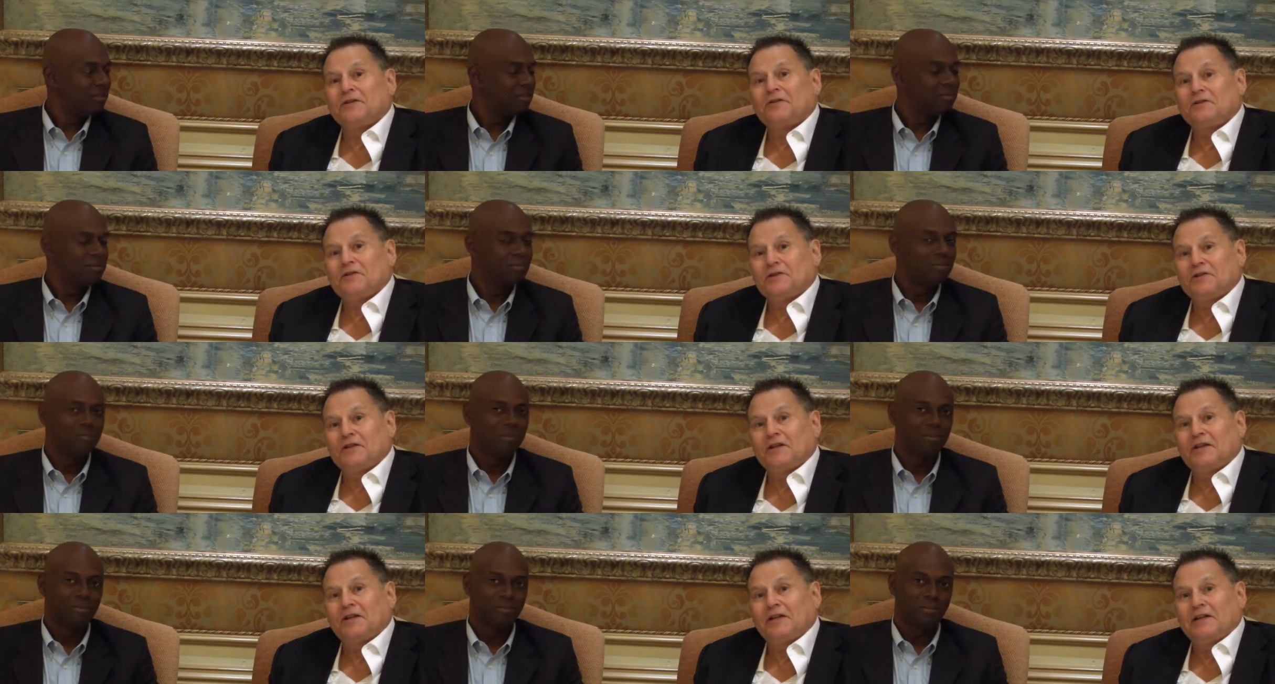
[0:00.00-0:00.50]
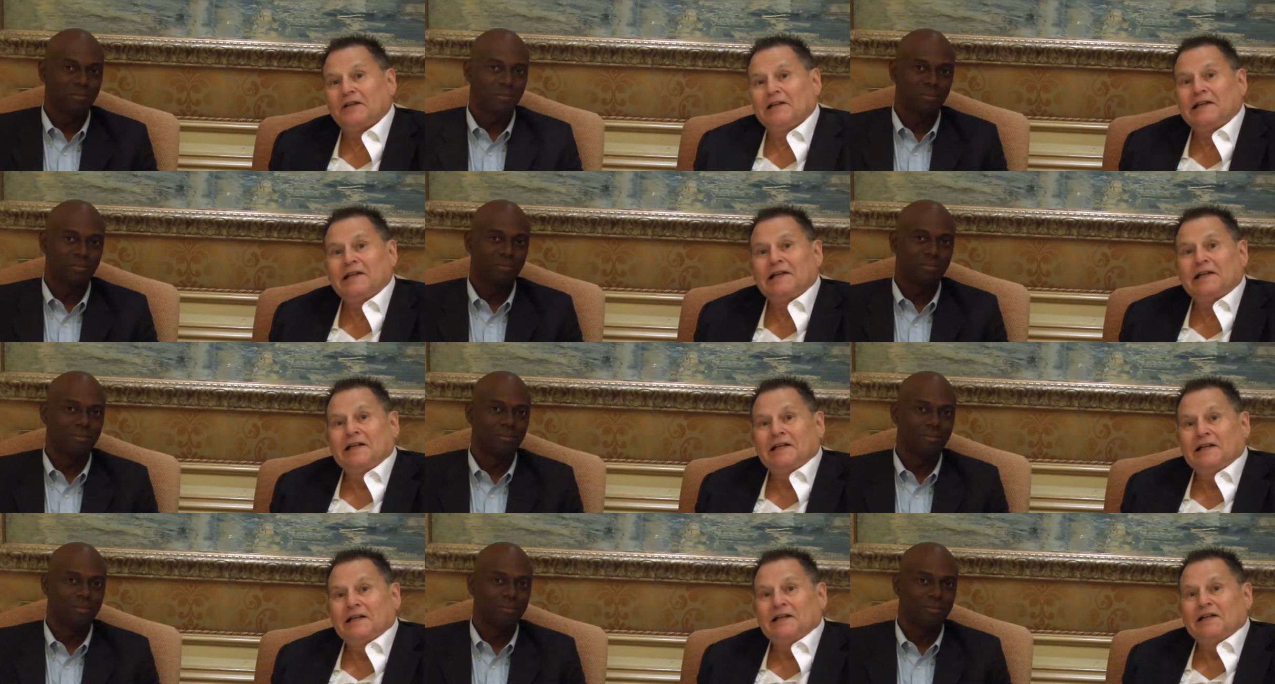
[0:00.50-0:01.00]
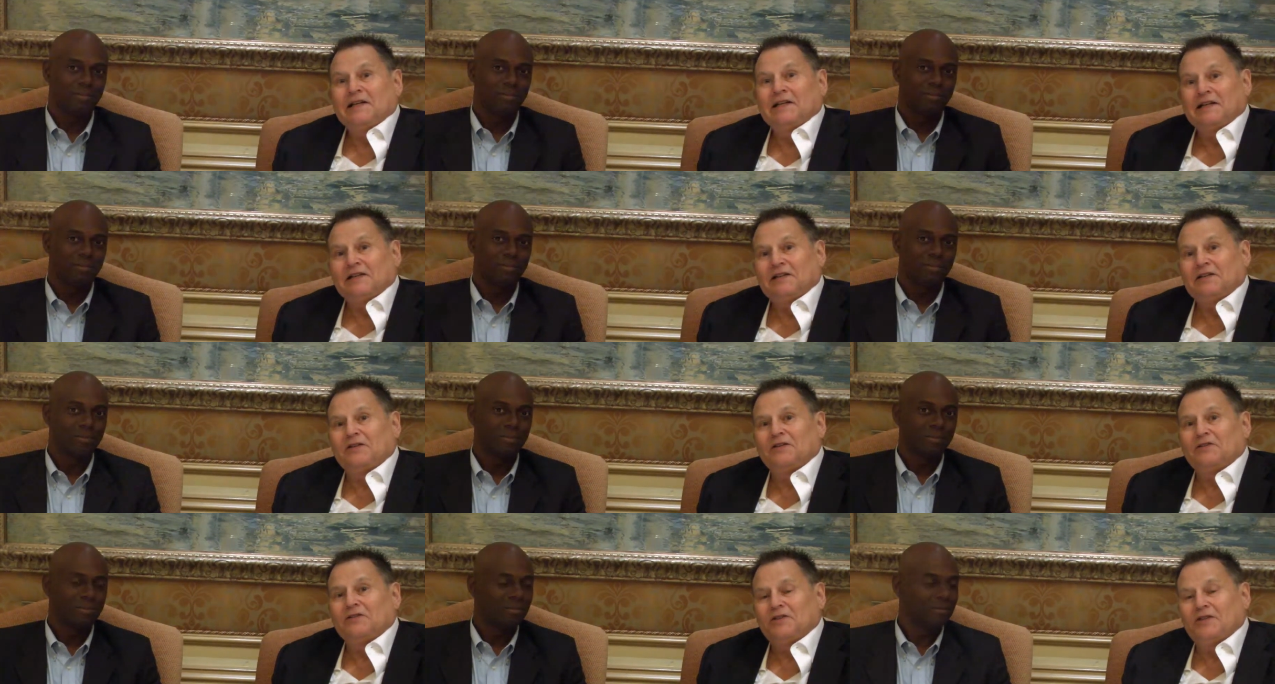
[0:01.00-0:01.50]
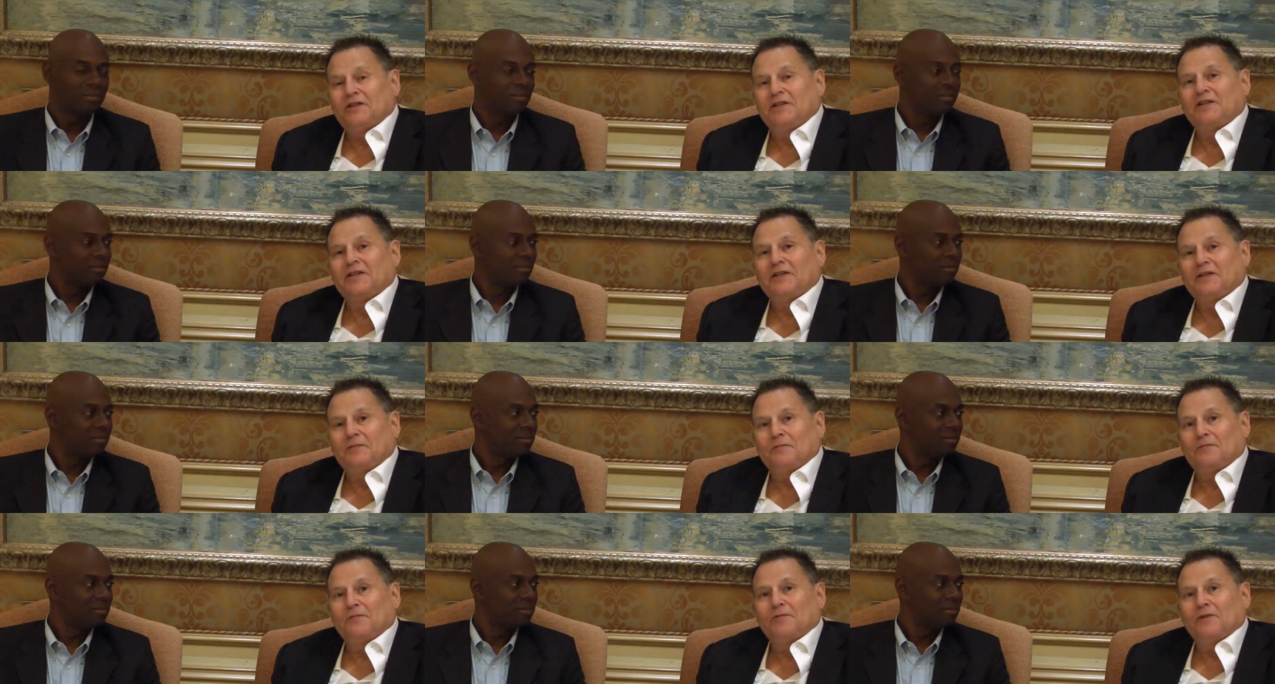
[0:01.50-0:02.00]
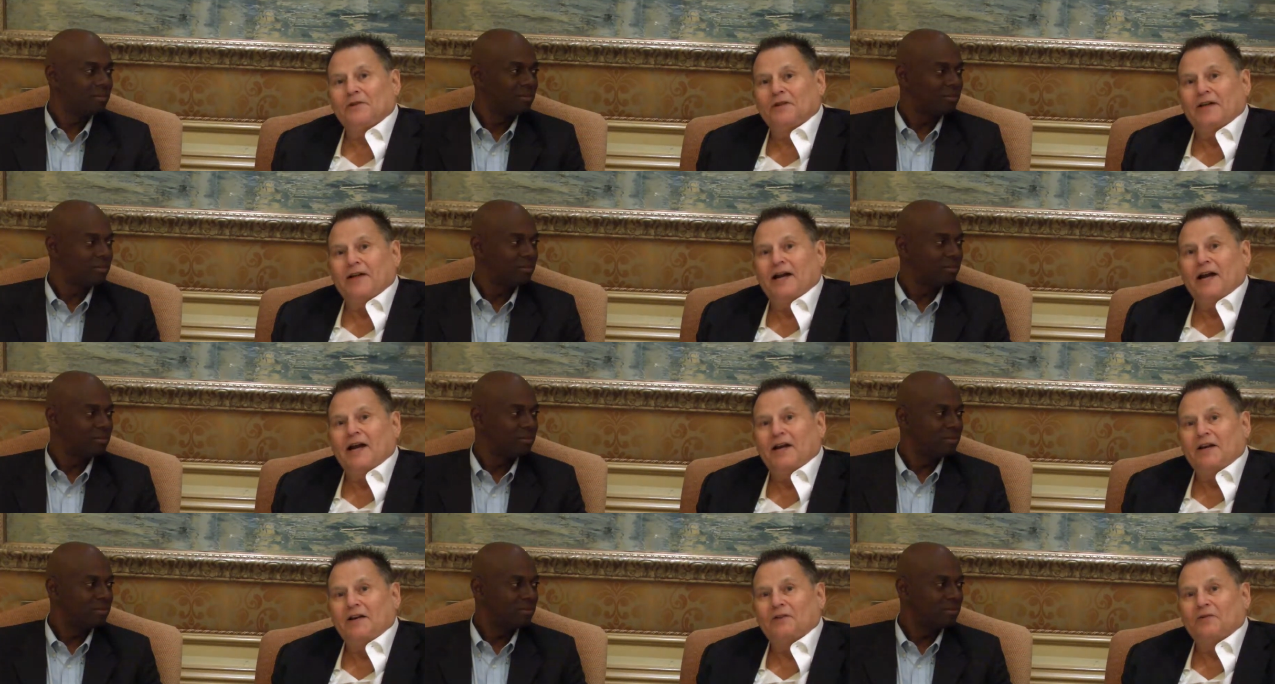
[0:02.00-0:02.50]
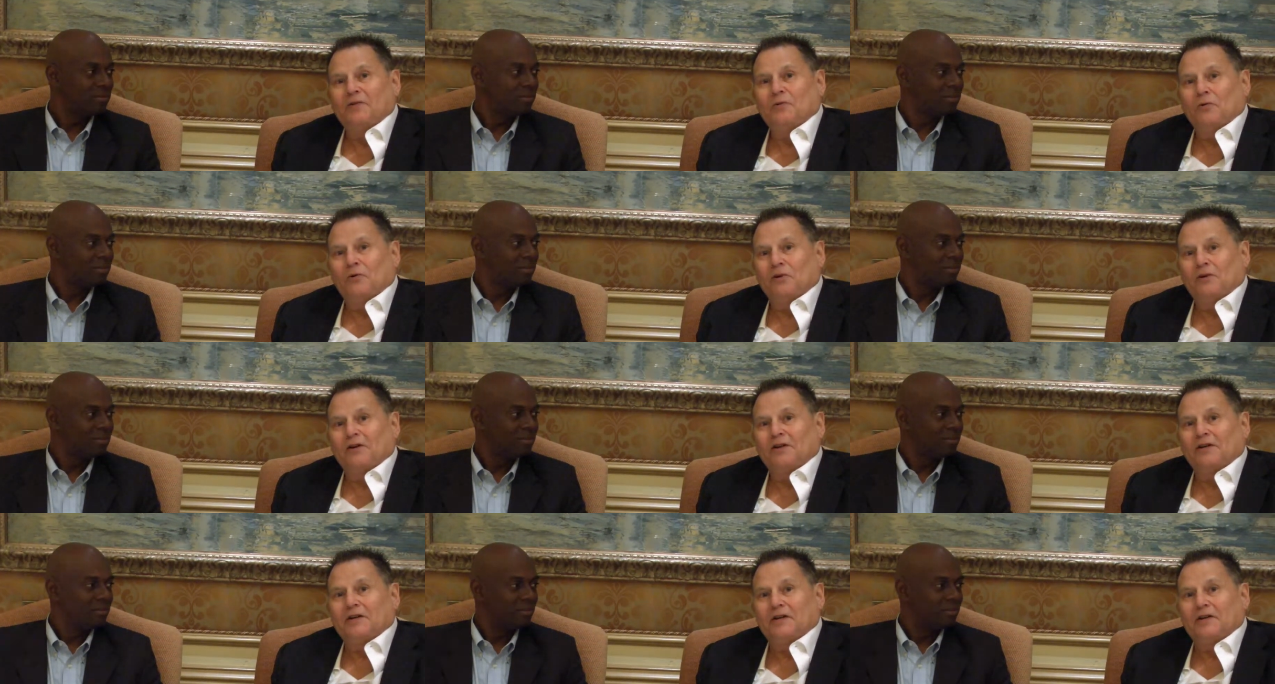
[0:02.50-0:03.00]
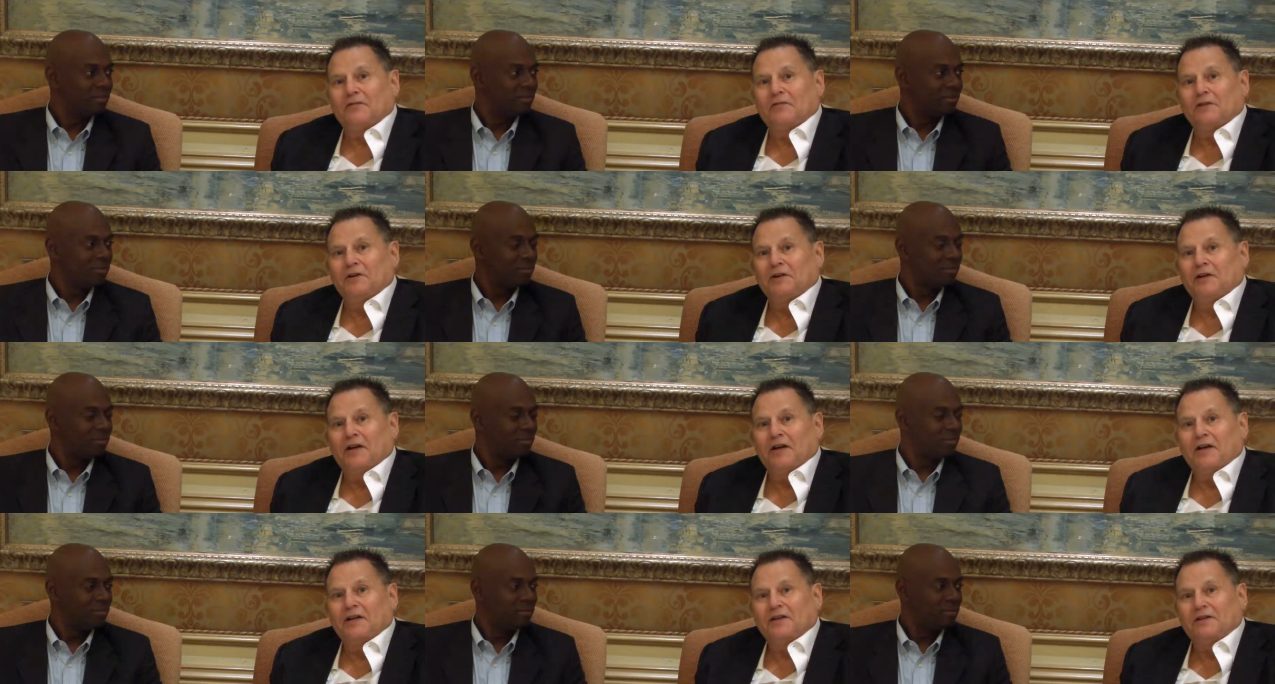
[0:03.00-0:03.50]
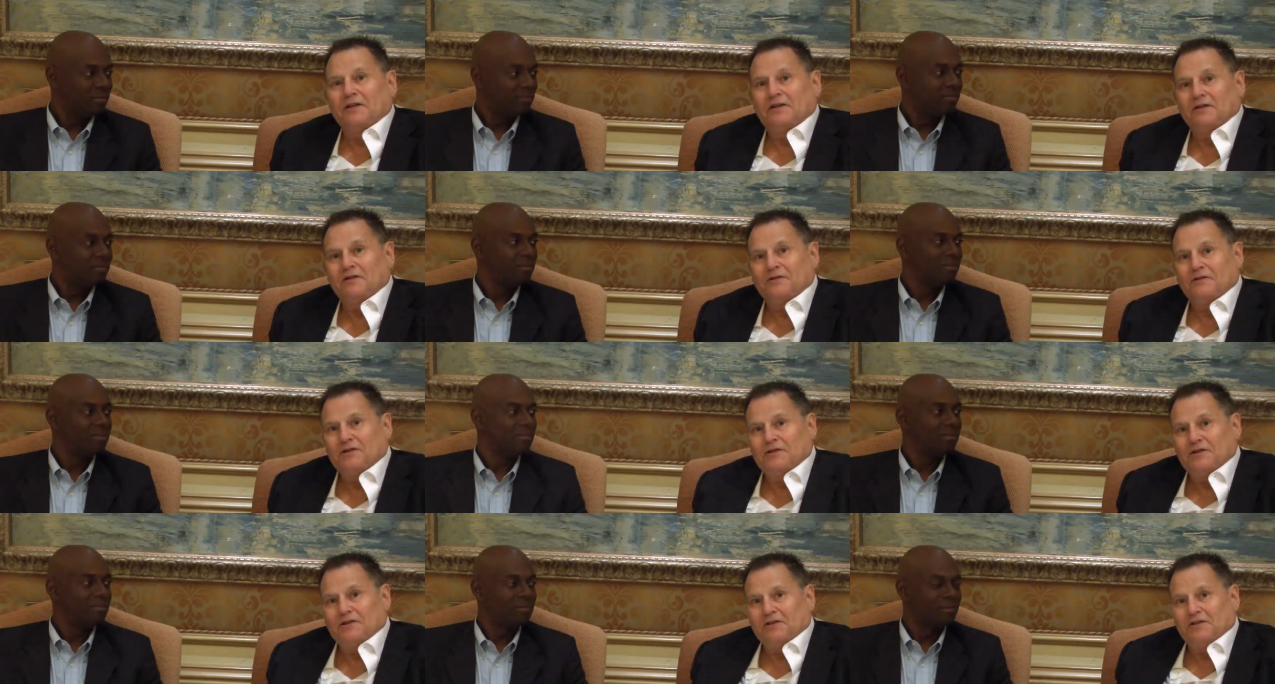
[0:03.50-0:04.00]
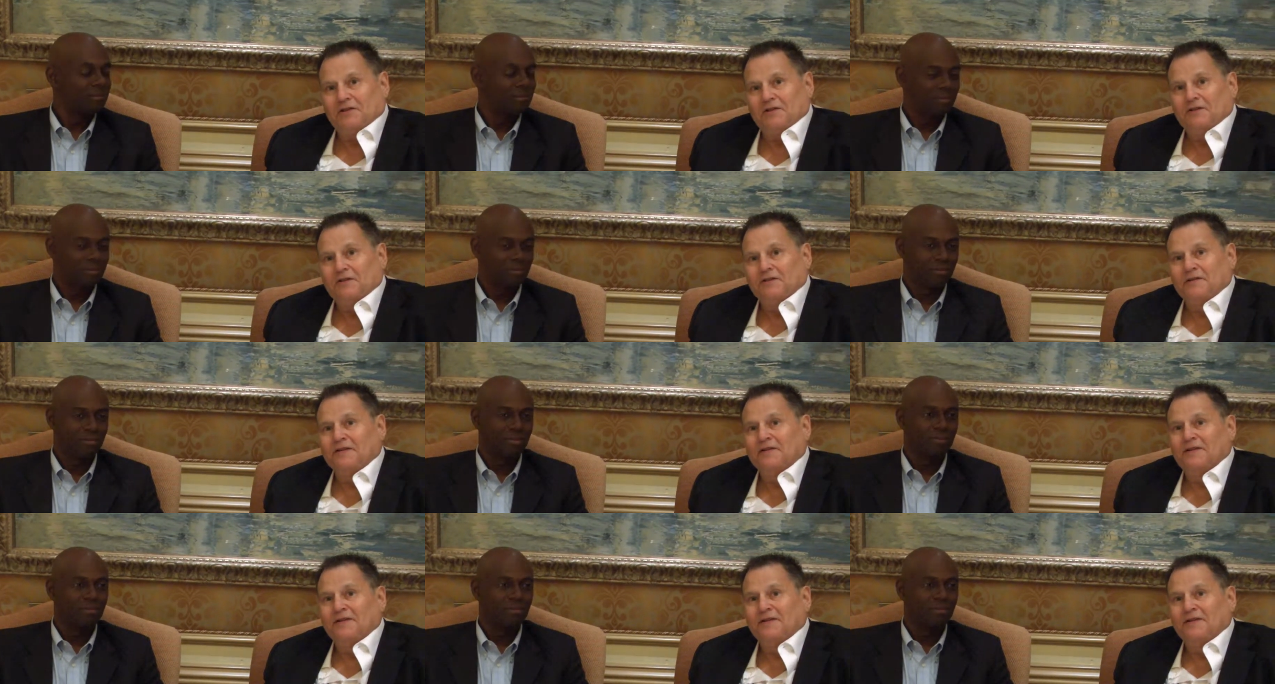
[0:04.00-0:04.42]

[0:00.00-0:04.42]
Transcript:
Speaker 1: and say, you know, gee, I'm really out here working every night. There's uh,